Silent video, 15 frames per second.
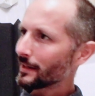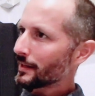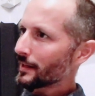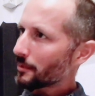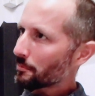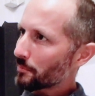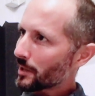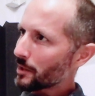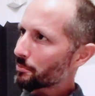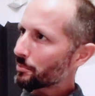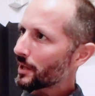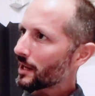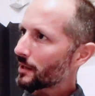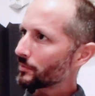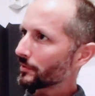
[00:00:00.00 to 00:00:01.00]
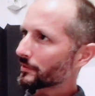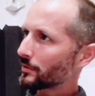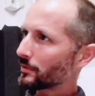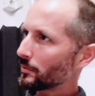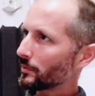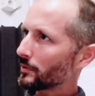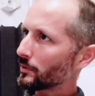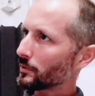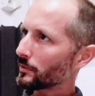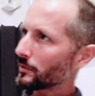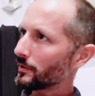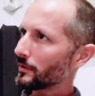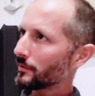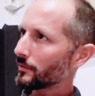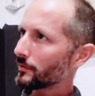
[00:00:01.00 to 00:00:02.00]
might be able to
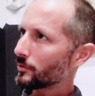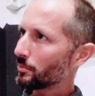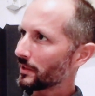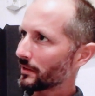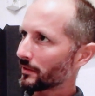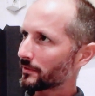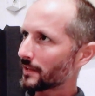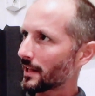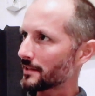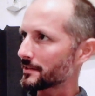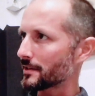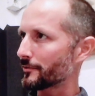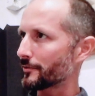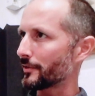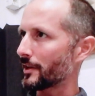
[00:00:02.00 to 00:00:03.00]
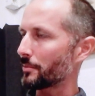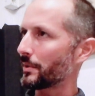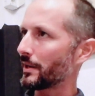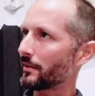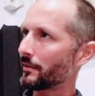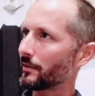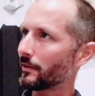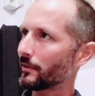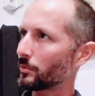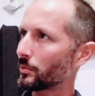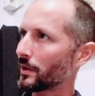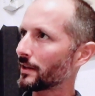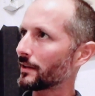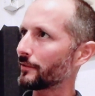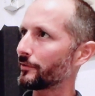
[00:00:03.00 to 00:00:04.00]
be nostalgic for that period as
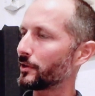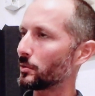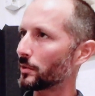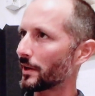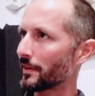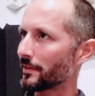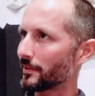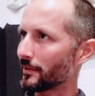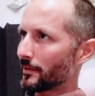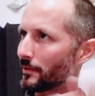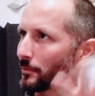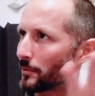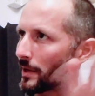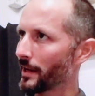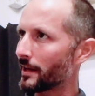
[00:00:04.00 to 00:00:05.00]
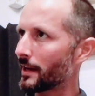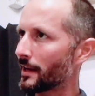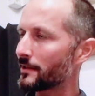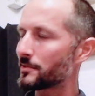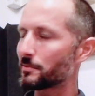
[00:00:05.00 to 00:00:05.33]
well if you were at the right age.